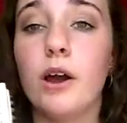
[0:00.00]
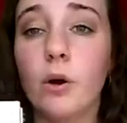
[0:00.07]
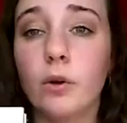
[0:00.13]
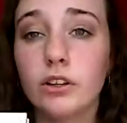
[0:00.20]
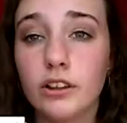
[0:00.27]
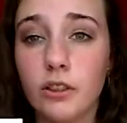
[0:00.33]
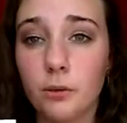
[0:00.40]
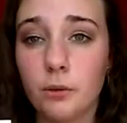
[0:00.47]

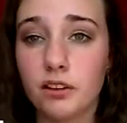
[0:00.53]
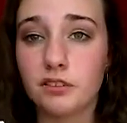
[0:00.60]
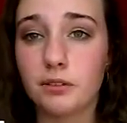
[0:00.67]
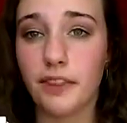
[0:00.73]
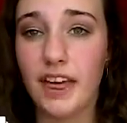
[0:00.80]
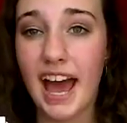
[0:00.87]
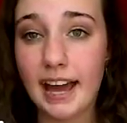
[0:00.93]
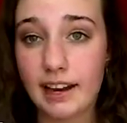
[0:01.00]
only the ones
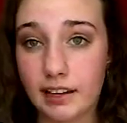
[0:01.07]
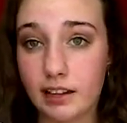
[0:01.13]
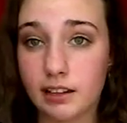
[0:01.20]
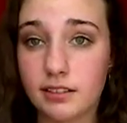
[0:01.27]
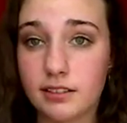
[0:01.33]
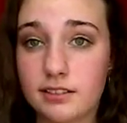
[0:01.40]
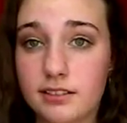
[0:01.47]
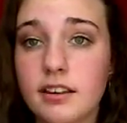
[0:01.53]
with
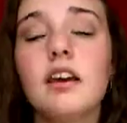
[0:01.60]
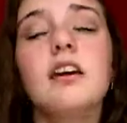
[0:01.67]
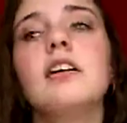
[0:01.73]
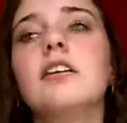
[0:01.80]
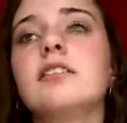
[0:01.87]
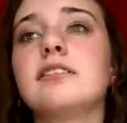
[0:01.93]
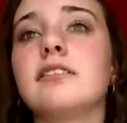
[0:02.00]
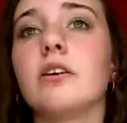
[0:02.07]
headings.
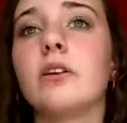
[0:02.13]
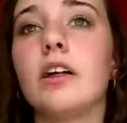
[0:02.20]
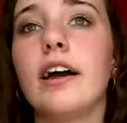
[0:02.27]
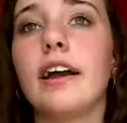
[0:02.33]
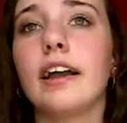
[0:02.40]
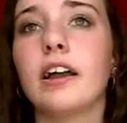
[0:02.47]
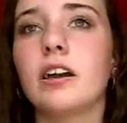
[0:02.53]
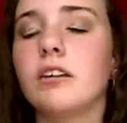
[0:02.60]
So
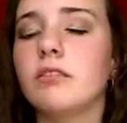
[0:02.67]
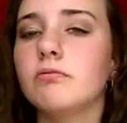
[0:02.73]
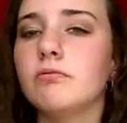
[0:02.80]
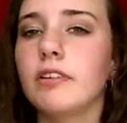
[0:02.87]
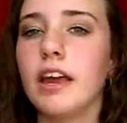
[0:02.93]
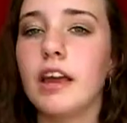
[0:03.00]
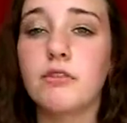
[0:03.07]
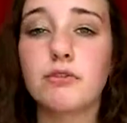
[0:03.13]
like,
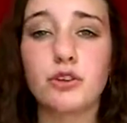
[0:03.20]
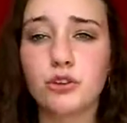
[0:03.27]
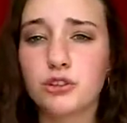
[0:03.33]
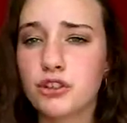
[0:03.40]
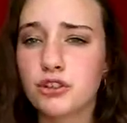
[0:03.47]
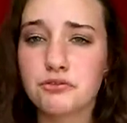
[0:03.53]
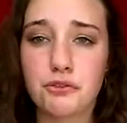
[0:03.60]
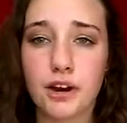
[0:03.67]
if you're
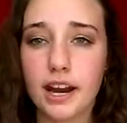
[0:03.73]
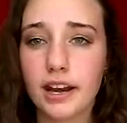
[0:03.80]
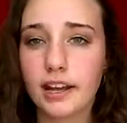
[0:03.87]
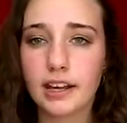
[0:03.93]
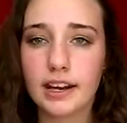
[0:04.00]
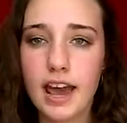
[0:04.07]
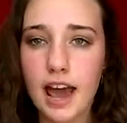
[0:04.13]
just writing an